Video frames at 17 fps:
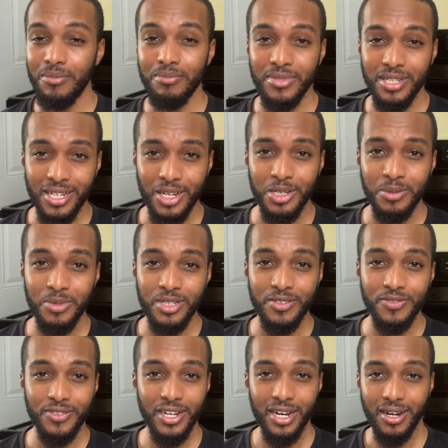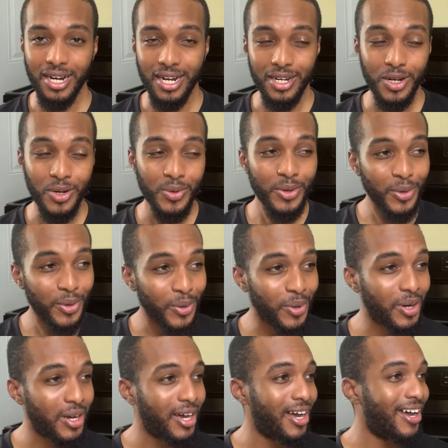You don't have no money for that right now
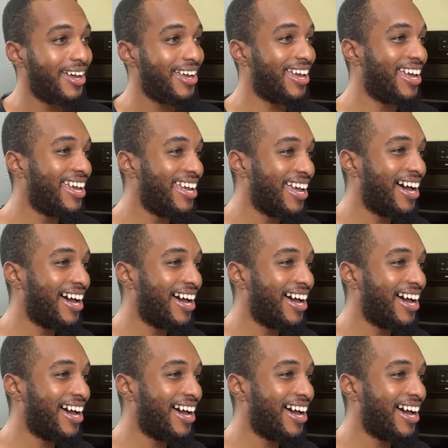though. You